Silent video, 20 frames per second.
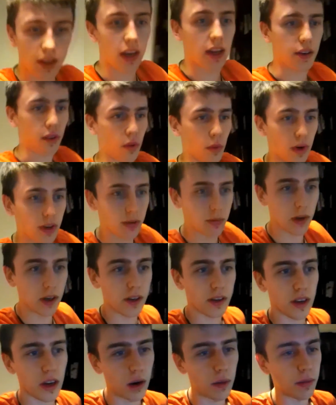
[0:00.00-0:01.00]
And otherwise I'm going
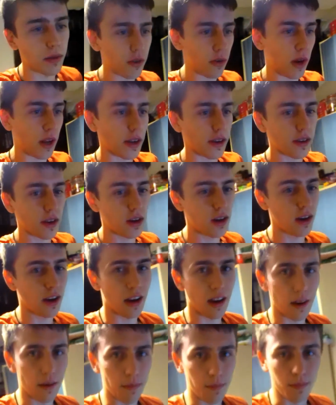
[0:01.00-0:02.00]
to stay up too late,
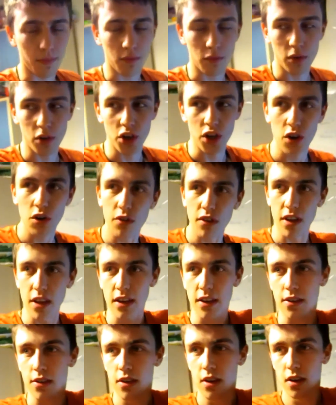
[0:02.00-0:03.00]
which it already
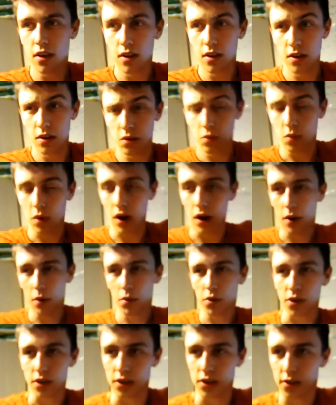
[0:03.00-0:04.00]
is. Well, I
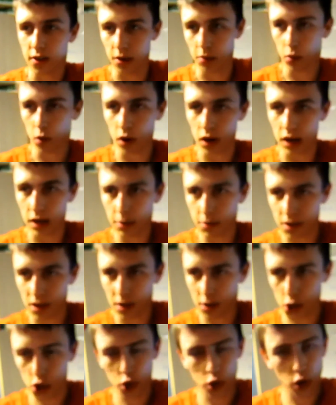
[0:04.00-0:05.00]
was going to stay up quite late today.
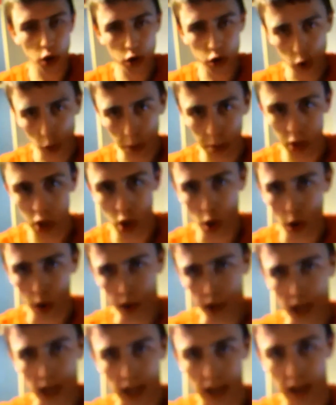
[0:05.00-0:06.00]
Shut up
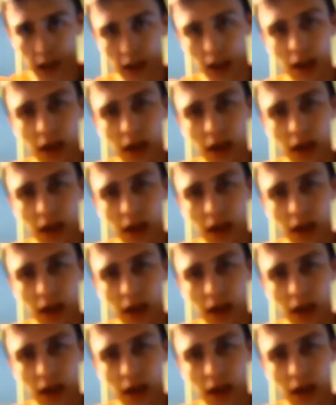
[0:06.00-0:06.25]
talking.